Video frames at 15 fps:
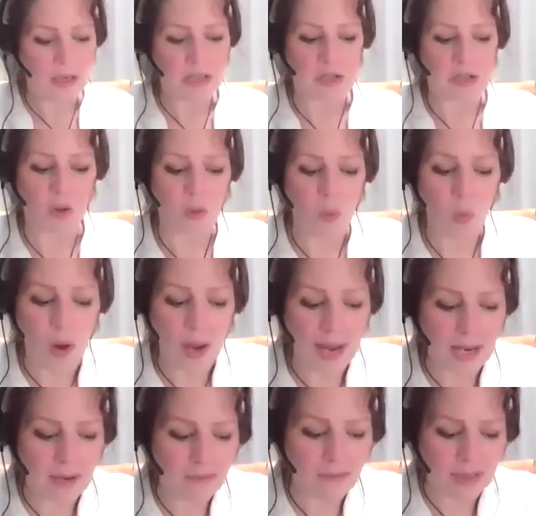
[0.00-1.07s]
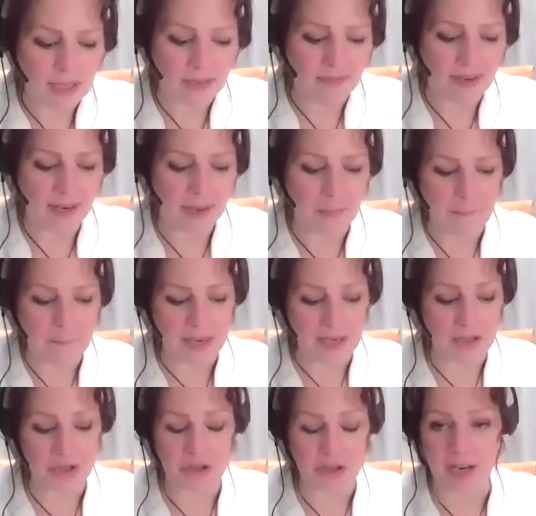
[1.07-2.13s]
So the way of living
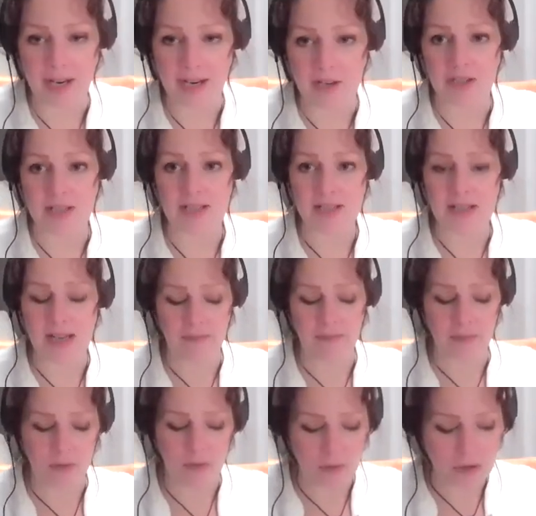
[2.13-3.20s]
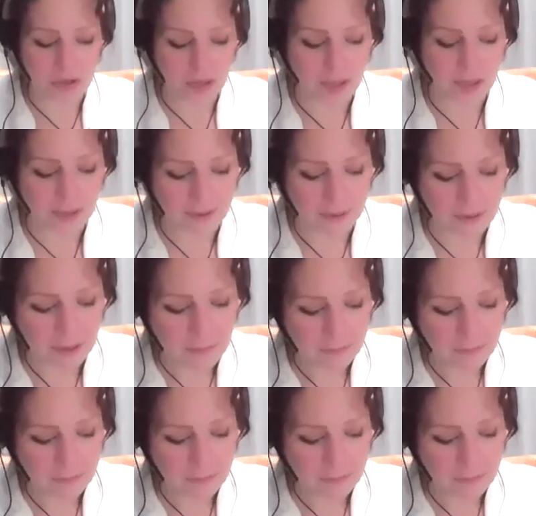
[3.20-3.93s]
must change. This is evolution.